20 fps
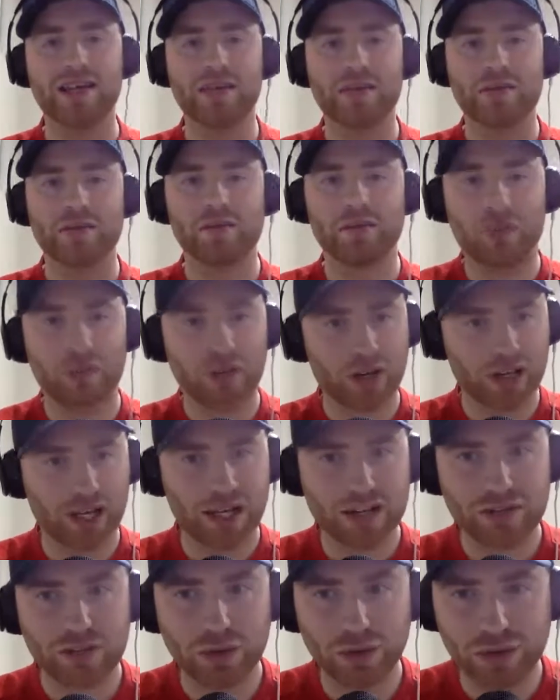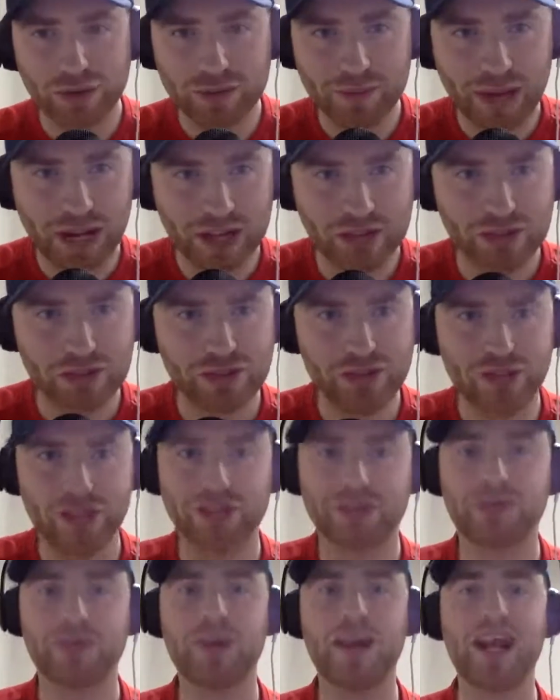Before I get into all the match
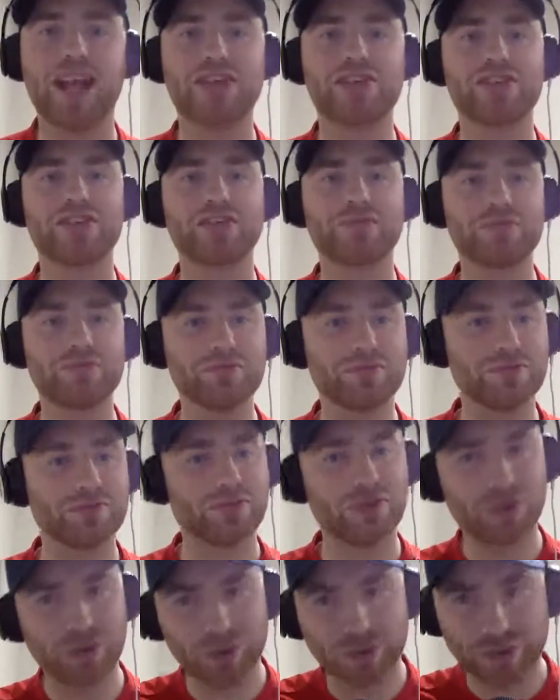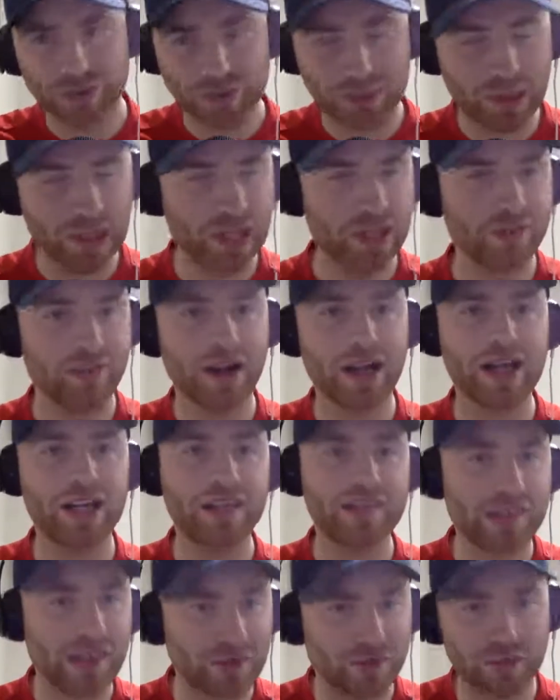reaction, all the player
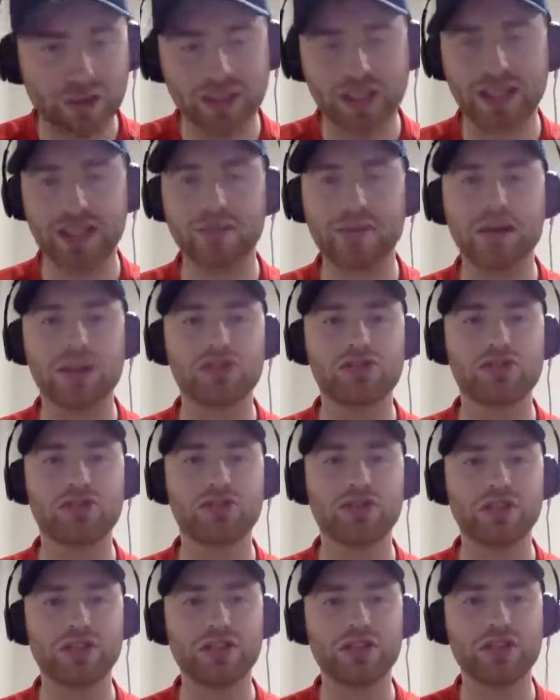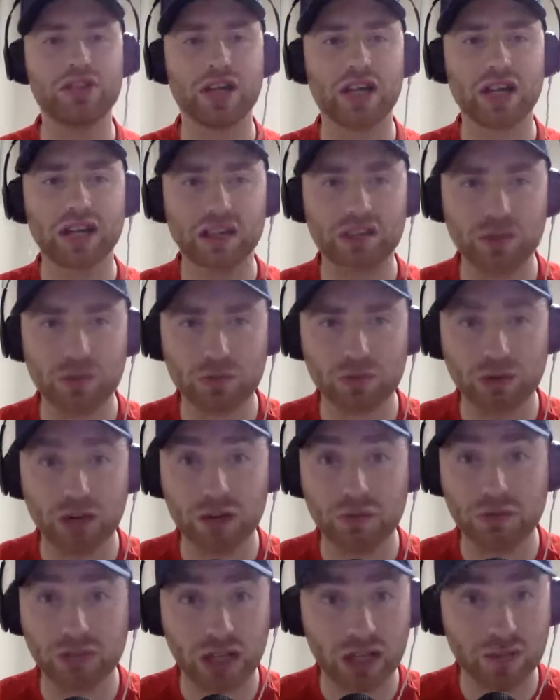ratings, everything, make sure you subscribe to
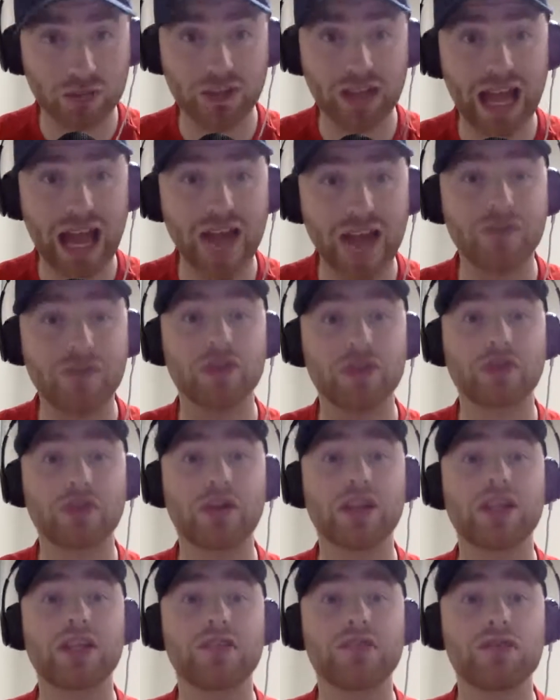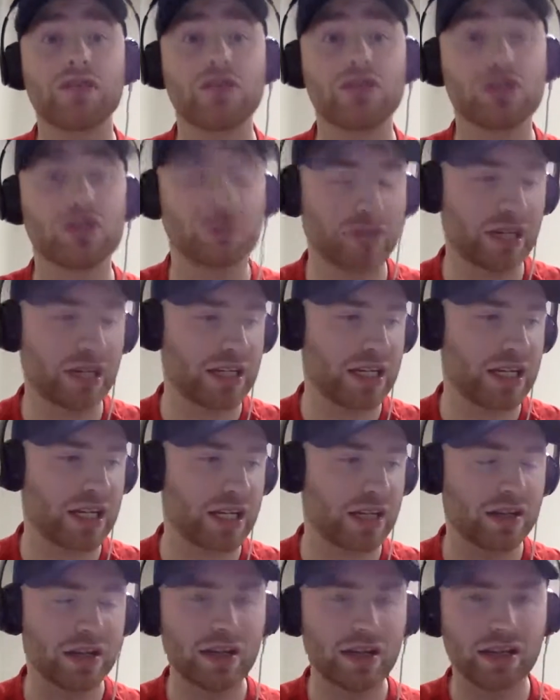the channel if you haven't already. If you're new around here,
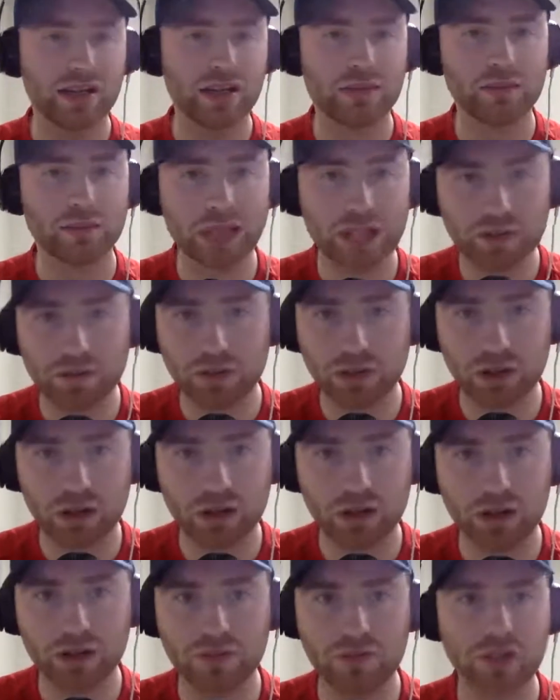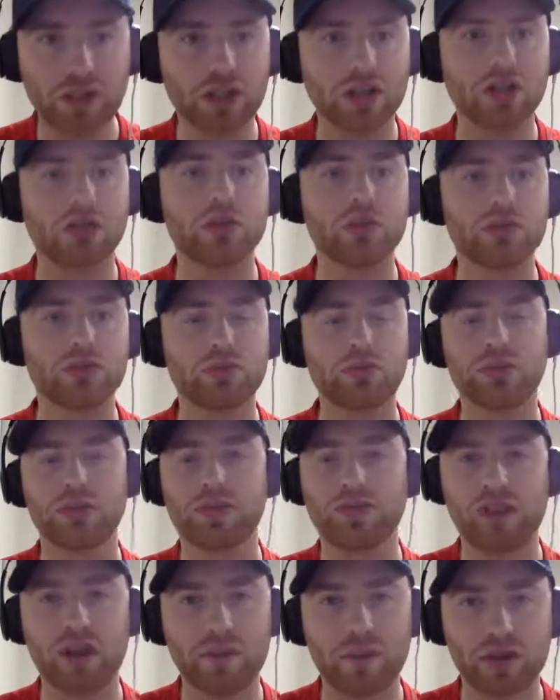leave a like on the video. All support is
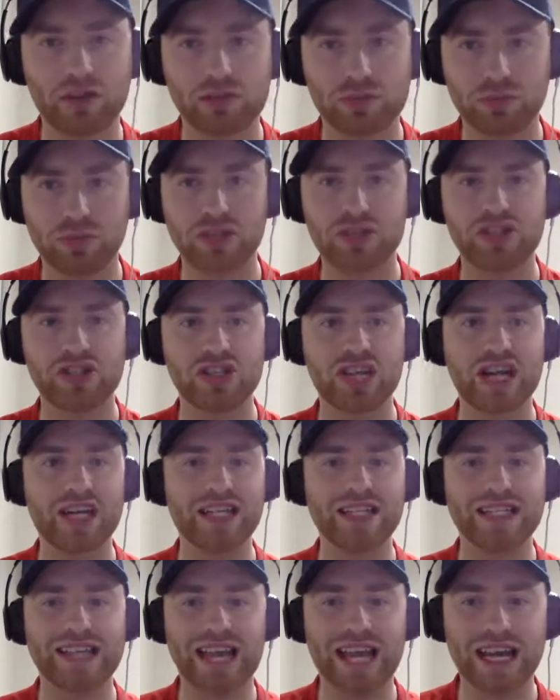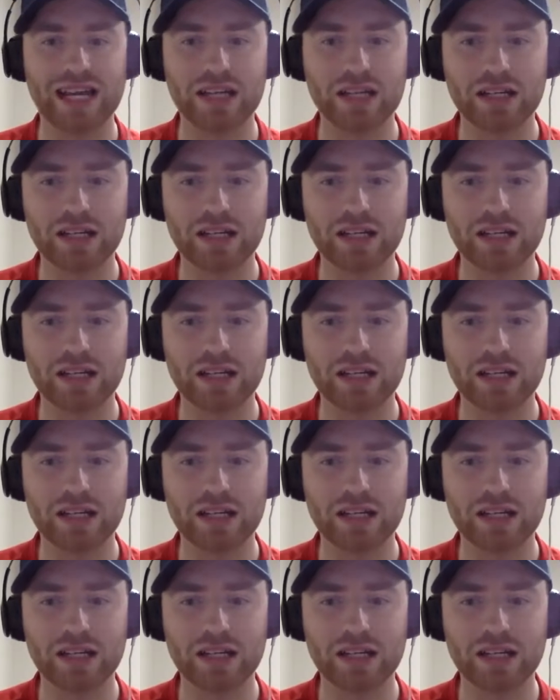very much appreciated. And